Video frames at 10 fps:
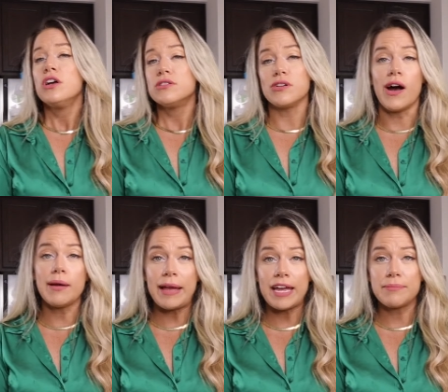So
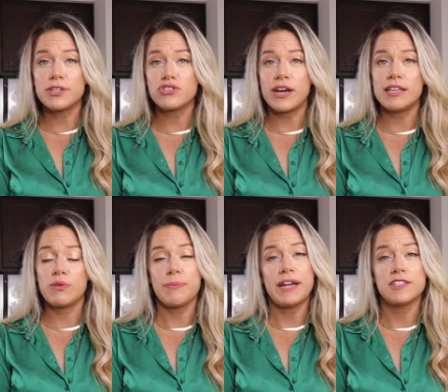I'm amped to try this
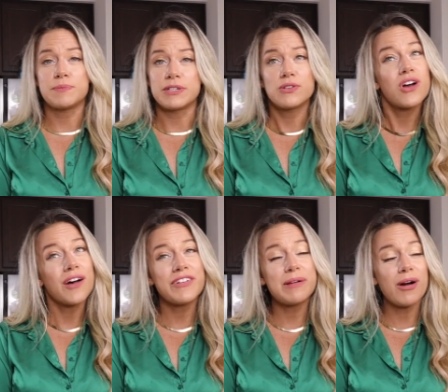with my Nespresso
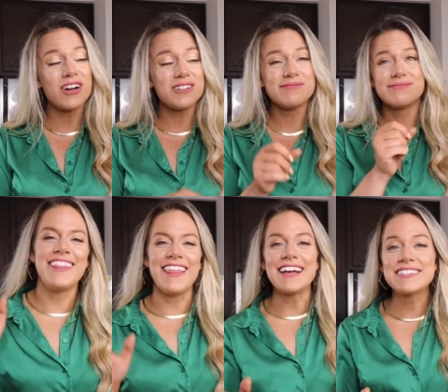coffee tomorrow.
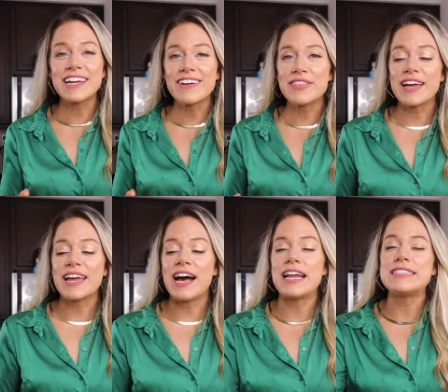The last dairy thing I
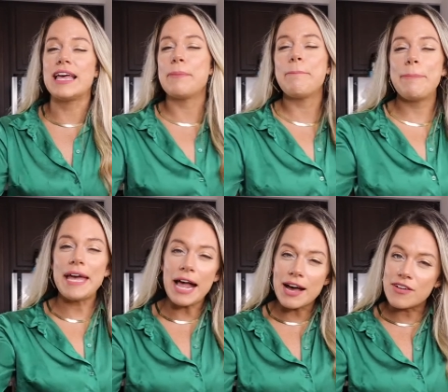got is a
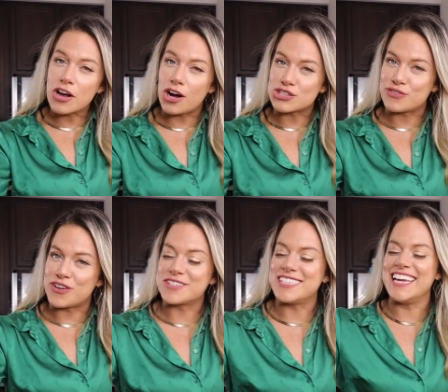bit of a
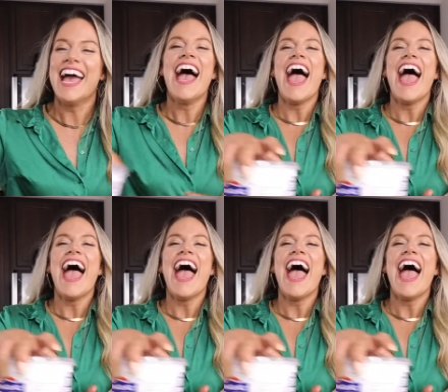controversy,